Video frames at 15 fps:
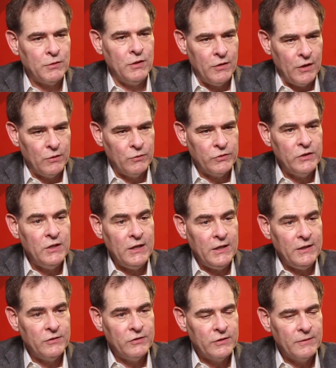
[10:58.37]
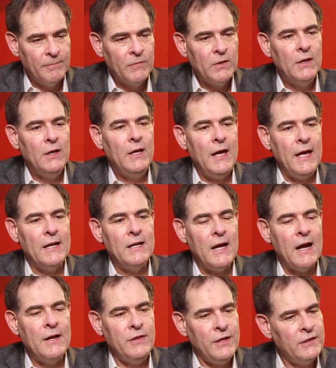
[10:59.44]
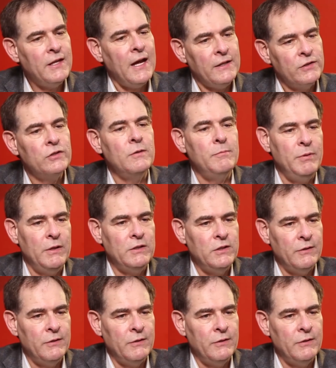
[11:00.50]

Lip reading: to those needs. And I think that's the big